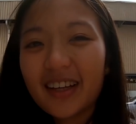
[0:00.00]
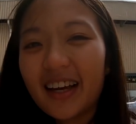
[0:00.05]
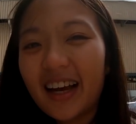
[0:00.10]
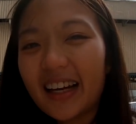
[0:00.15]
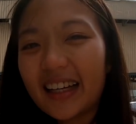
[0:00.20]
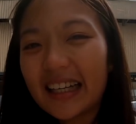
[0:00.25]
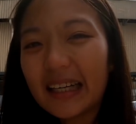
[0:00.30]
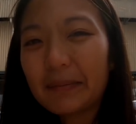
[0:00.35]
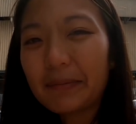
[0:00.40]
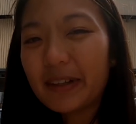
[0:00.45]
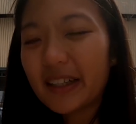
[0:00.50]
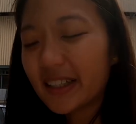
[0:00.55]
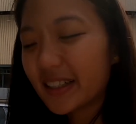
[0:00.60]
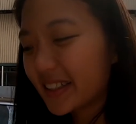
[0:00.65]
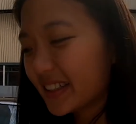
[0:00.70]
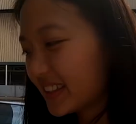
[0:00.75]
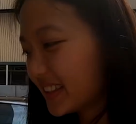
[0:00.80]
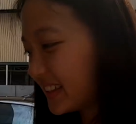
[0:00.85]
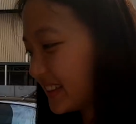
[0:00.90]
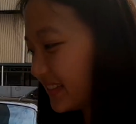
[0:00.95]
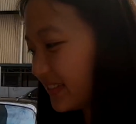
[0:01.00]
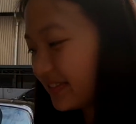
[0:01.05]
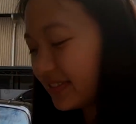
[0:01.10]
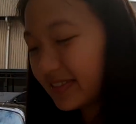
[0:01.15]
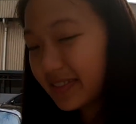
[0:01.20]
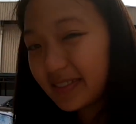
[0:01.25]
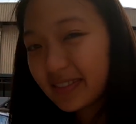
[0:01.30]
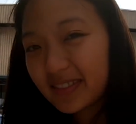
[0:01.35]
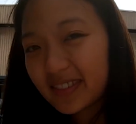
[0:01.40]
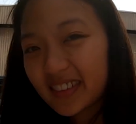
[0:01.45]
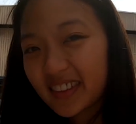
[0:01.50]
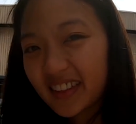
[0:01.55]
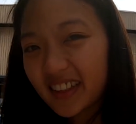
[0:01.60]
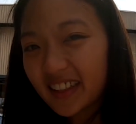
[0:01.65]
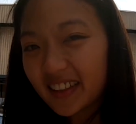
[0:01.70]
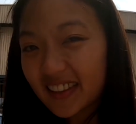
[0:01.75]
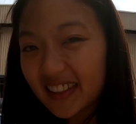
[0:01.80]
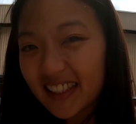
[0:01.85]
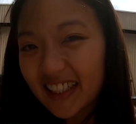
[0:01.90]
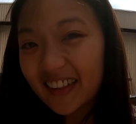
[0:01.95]
I came here and
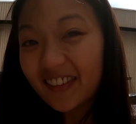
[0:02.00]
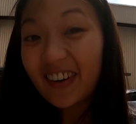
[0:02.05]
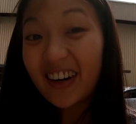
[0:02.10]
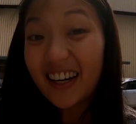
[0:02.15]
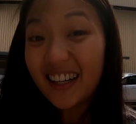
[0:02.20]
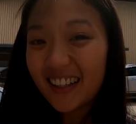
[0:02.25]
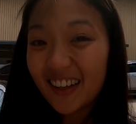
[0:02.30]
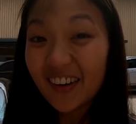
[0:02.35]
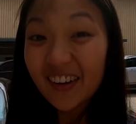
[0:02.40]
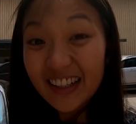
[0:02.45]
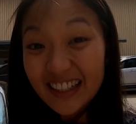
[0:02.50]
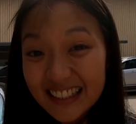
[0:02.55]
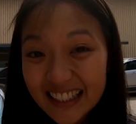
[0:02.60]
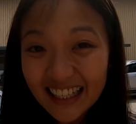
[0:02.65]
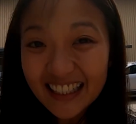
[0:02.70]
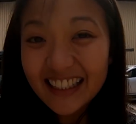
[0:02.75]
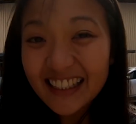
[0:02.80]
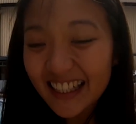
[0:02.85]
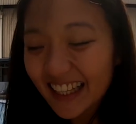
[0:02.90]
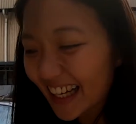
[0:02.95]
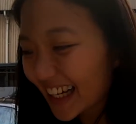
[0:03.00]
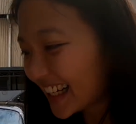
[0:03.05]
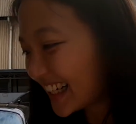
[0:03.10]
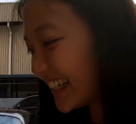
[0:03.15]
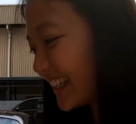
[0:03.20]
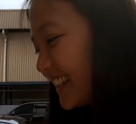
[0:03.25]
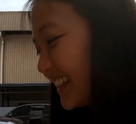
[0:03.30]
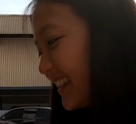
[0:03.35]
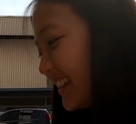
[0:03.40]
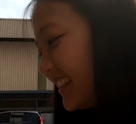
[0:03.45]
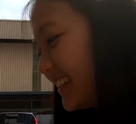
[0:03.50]
I was like, wow, all excited lah.